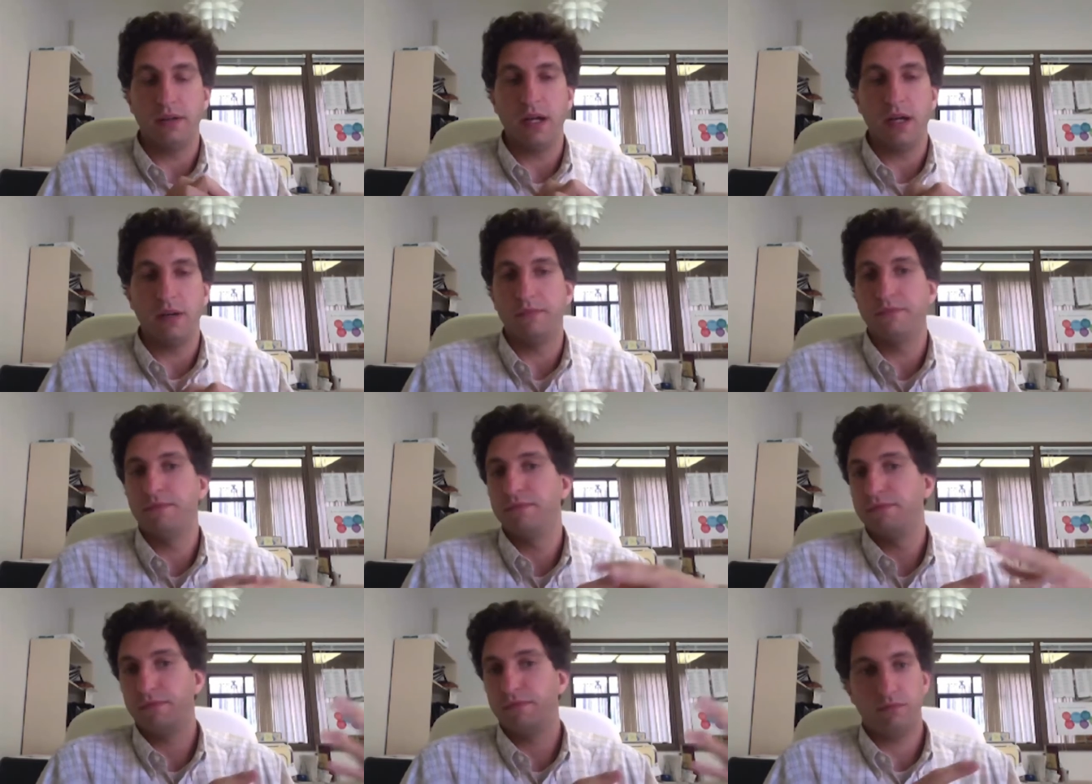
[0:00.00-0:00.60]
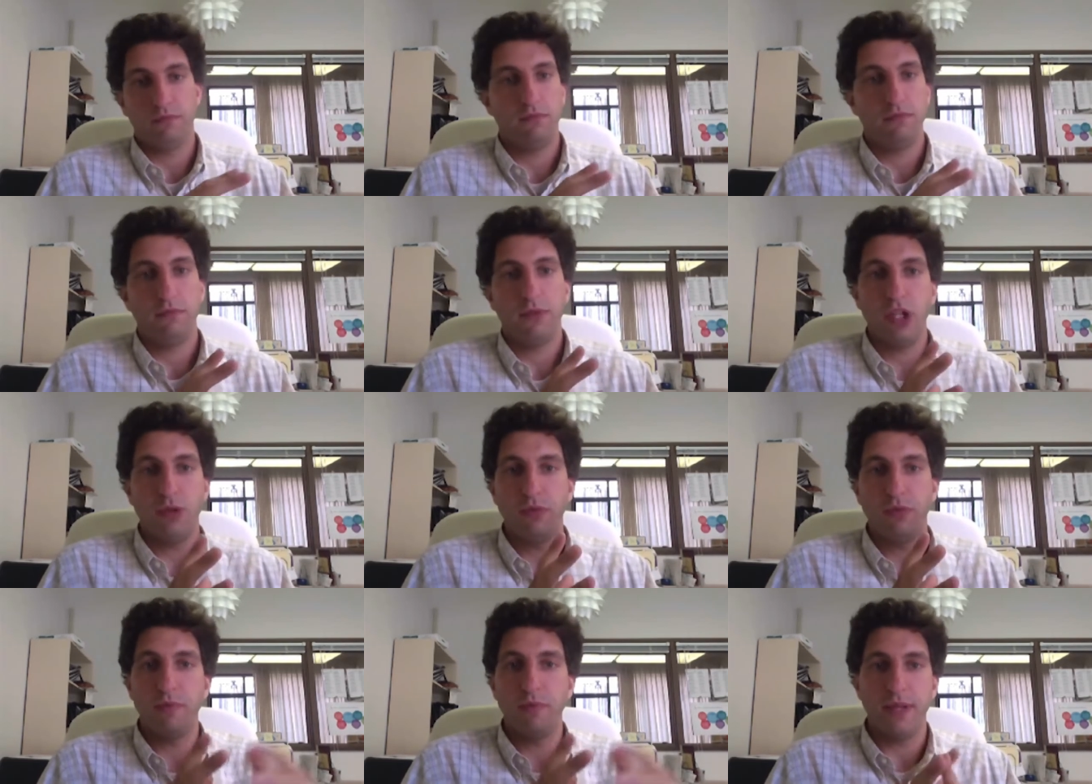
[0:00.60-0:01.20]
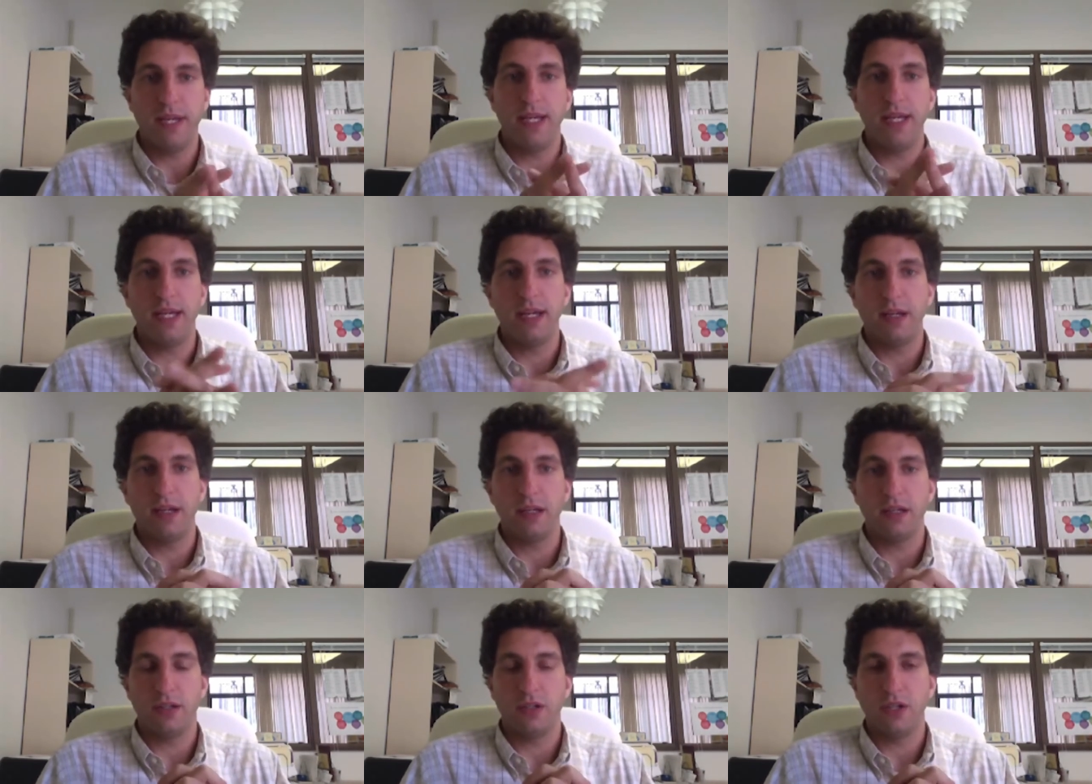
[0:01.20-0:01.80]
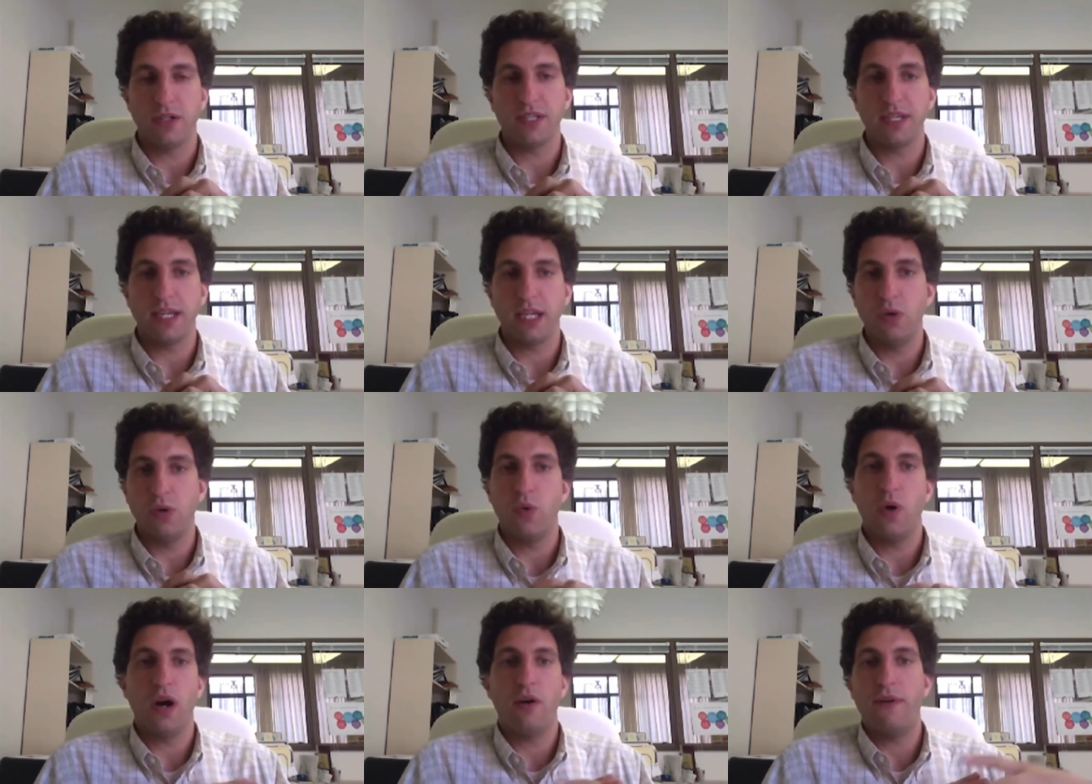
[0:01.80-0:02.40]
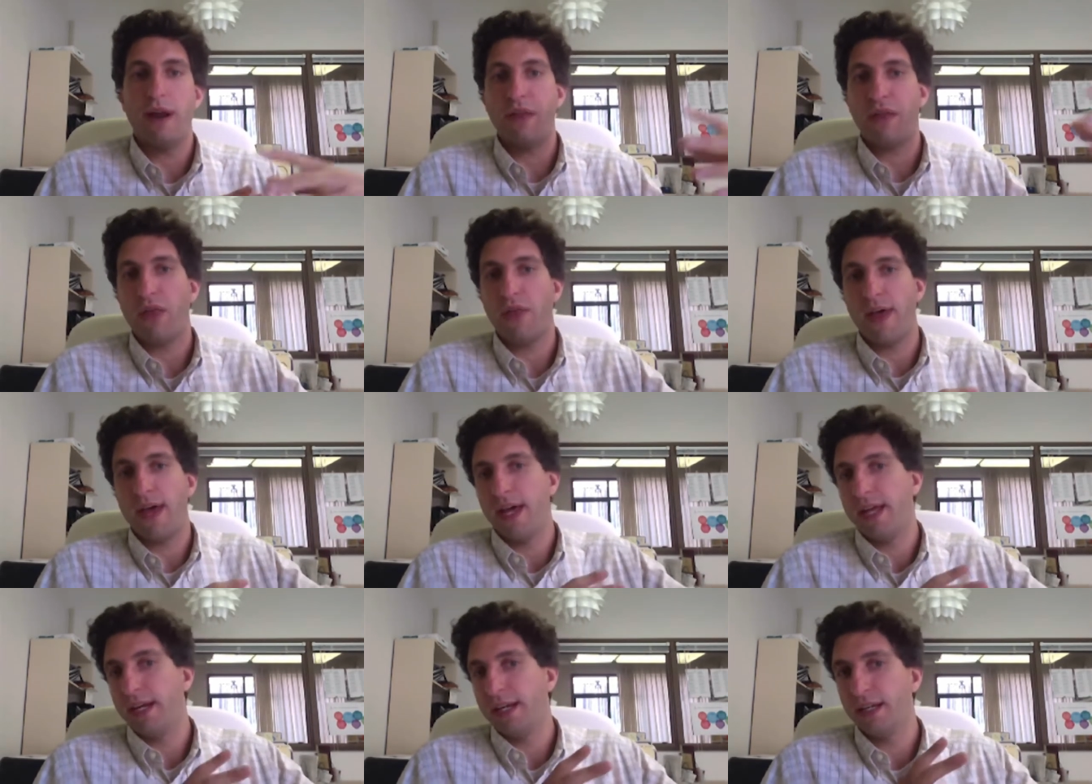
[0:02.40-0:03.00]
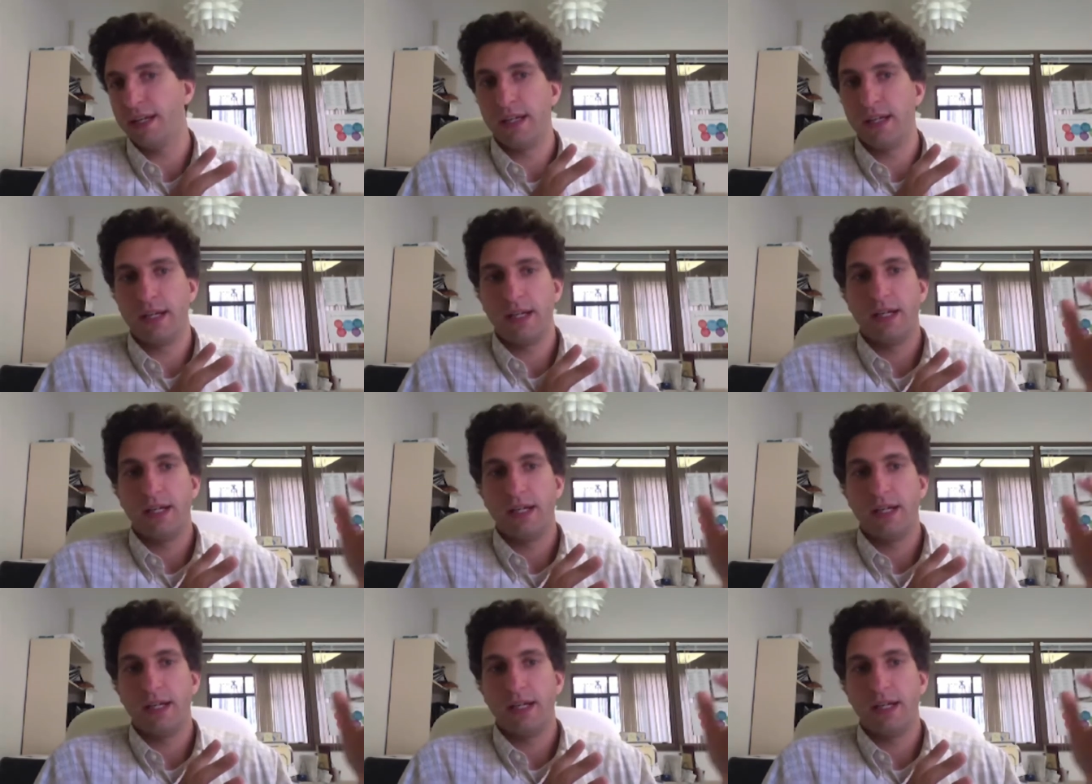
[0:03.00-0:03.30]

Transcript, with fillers: a human being just like you are, rather than,